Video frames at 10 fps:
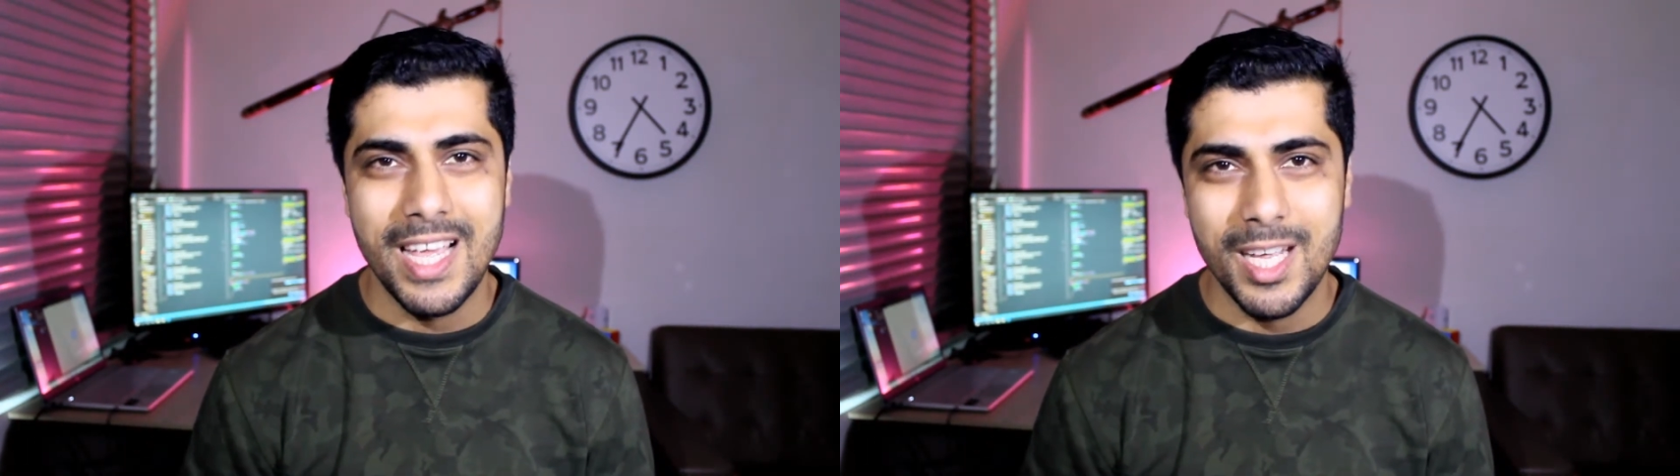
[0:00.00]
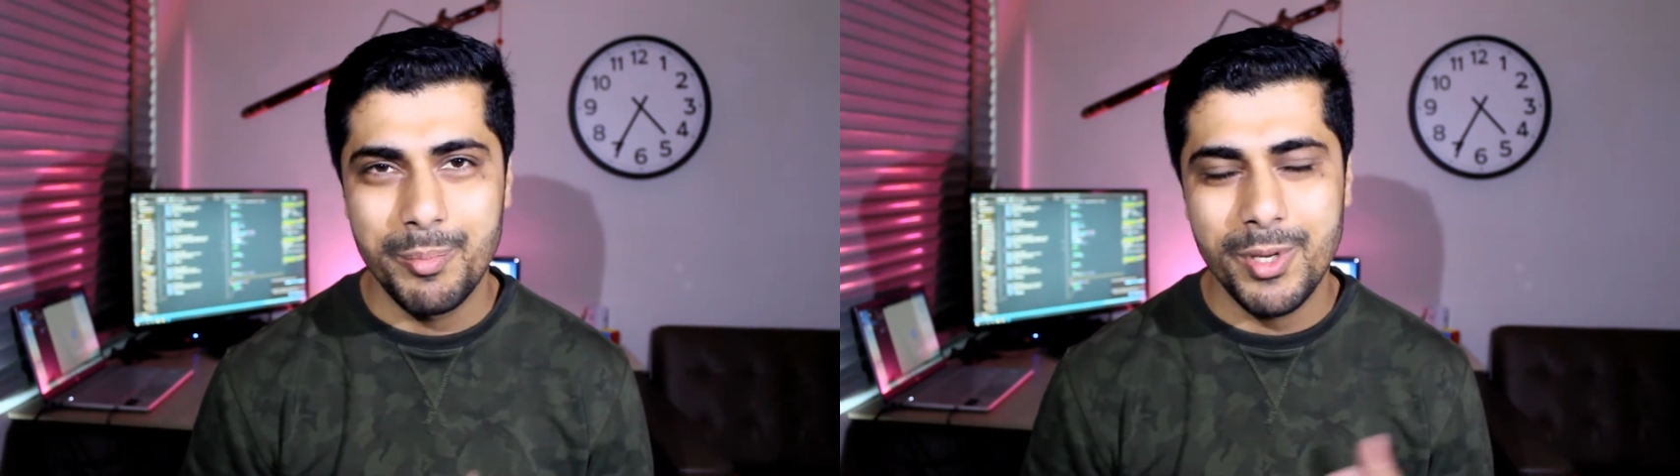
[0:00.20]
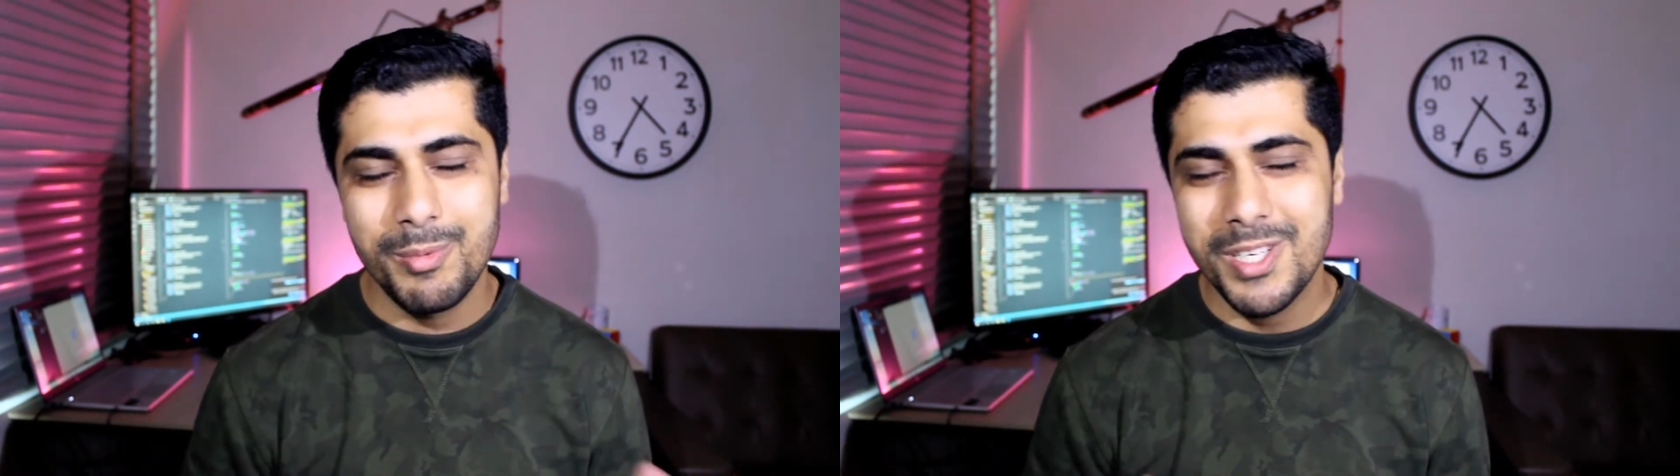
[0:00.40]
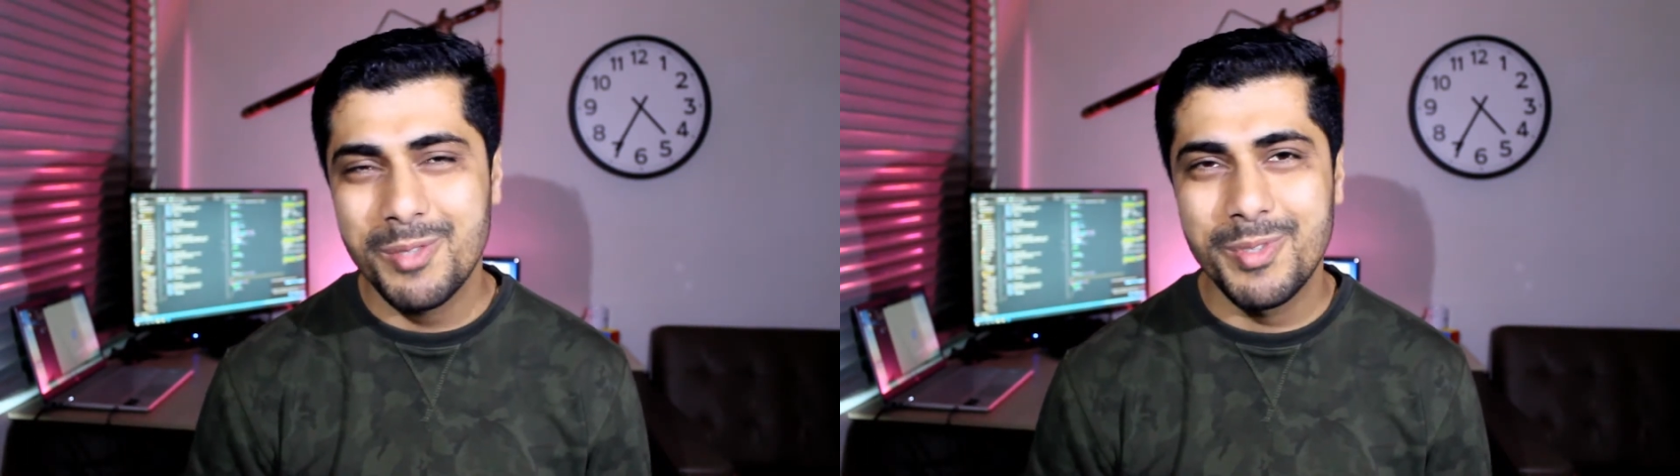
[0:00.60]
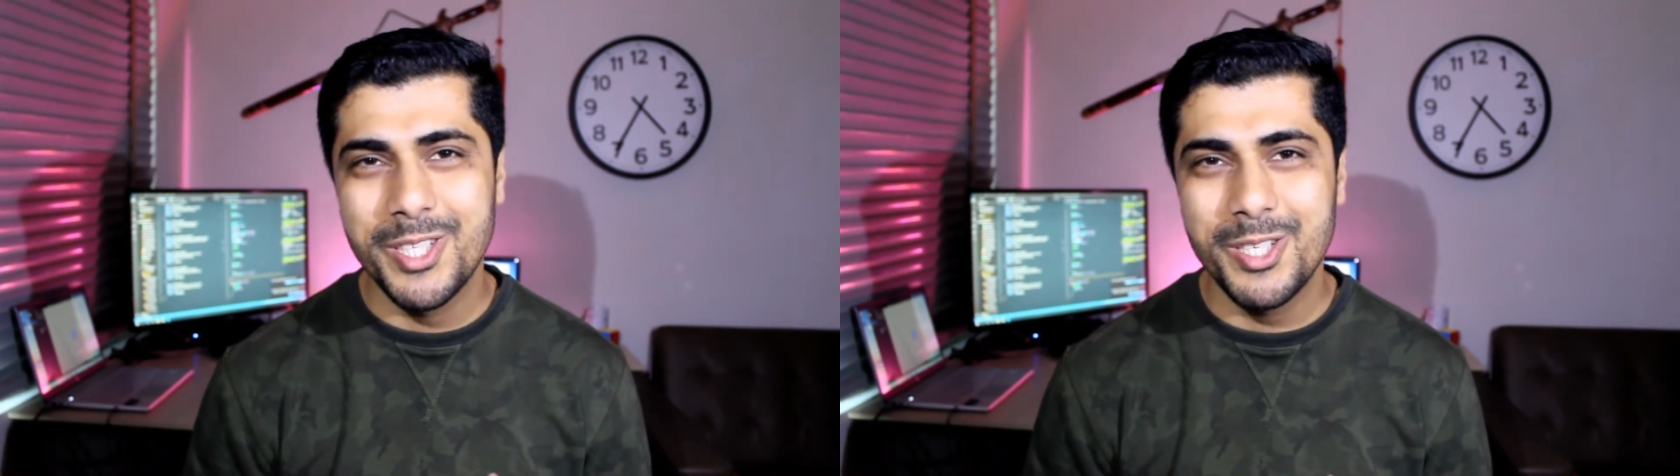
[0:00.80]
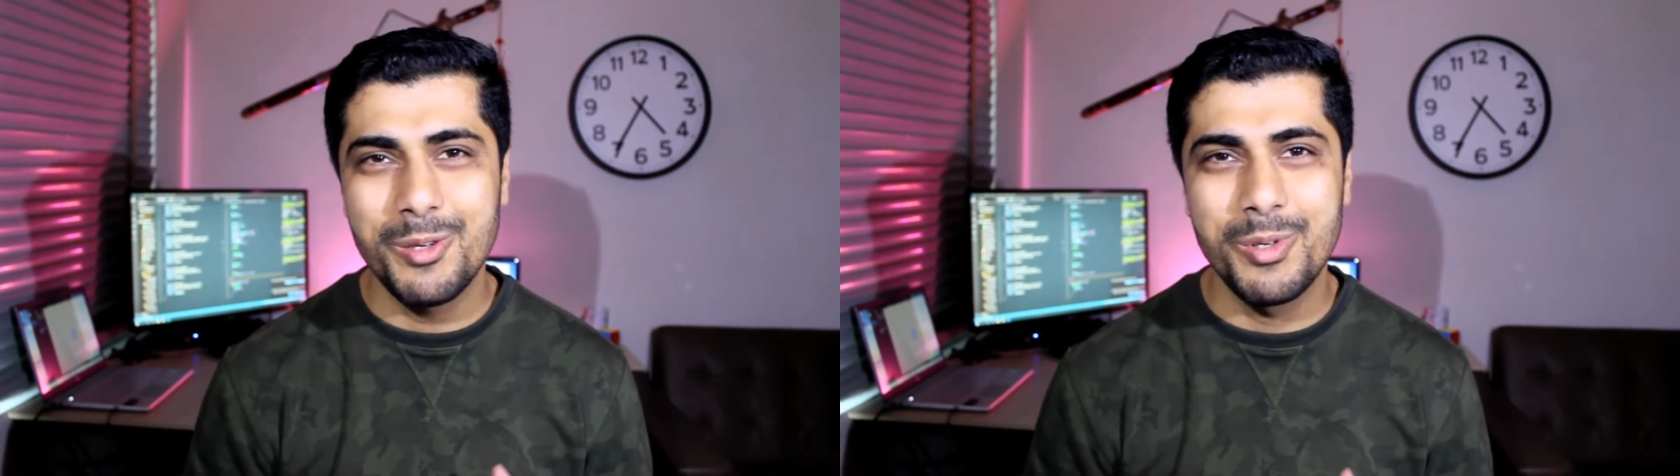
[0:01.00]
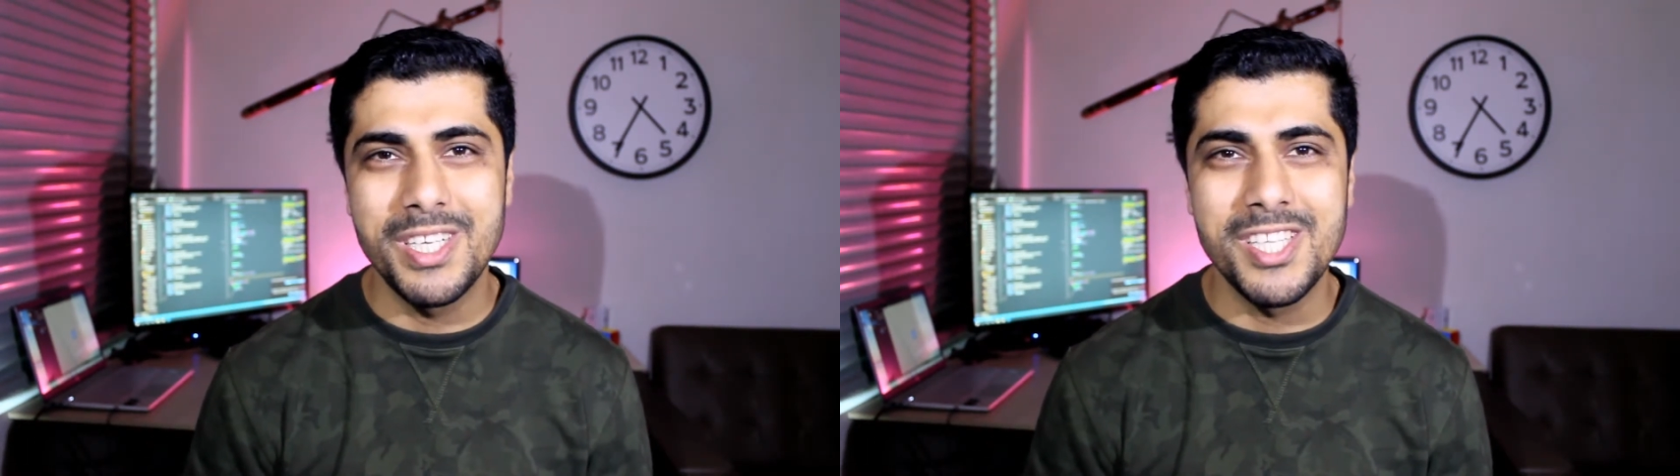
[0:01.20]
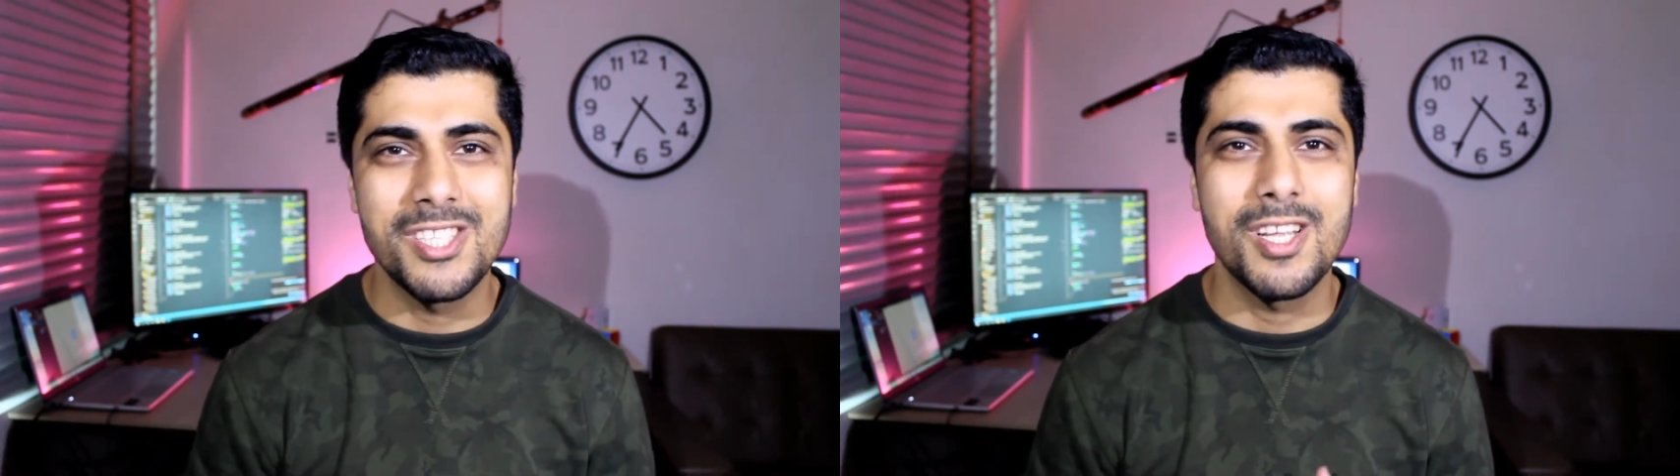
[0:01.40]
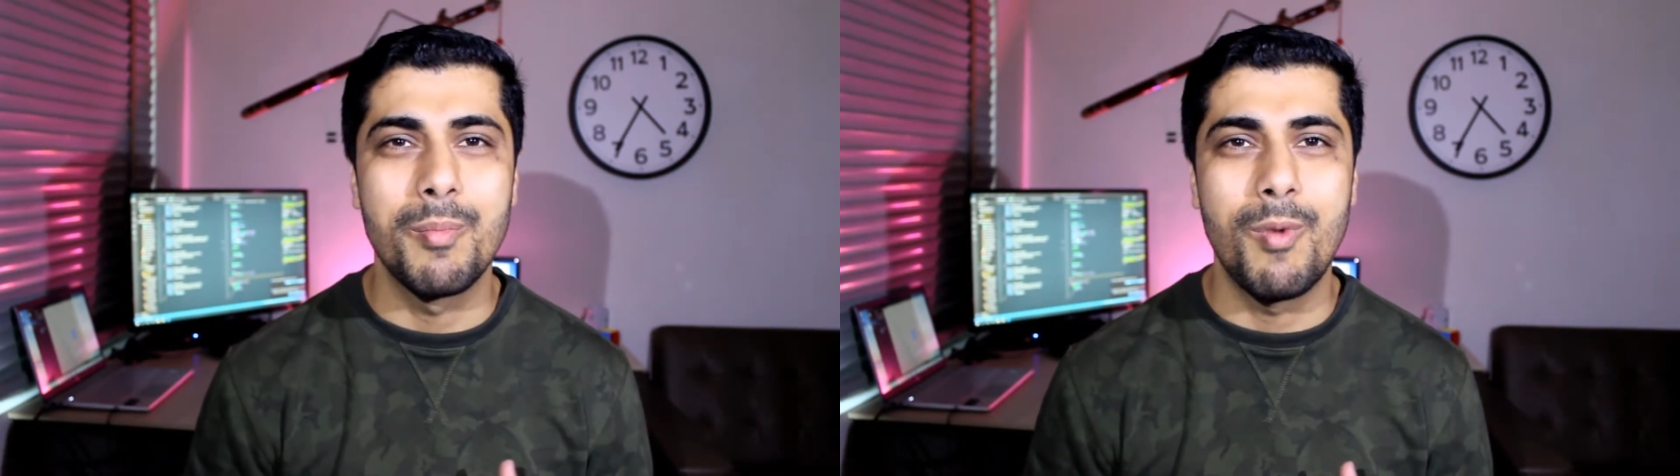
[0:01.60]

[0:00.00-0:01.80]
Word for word: In previous video, we installed